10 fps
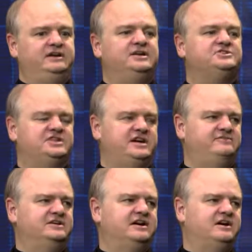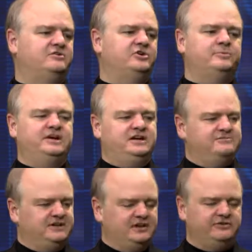get saved and how nobody can
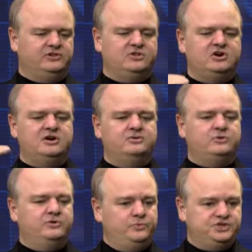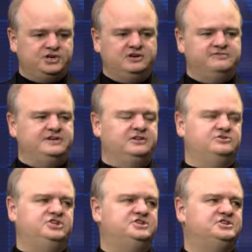follow the law, where we should all follow
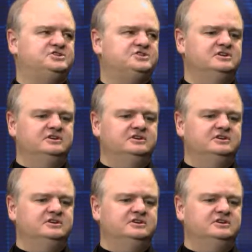Jesus.